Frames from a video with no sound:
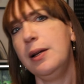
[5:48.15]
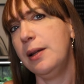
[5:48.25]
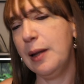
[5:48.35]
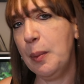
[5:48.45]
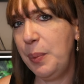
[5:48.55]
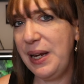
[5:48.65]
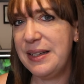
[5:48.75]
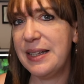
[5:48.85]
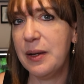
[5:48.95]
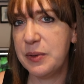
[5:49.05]
lumpy,
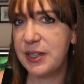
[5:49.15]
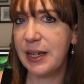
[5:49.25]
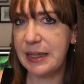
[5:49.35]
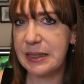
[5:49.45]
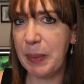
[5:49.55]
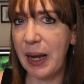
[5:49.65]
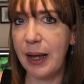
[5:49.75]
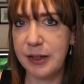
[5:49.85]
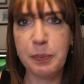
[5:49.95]
sounds like it's bad,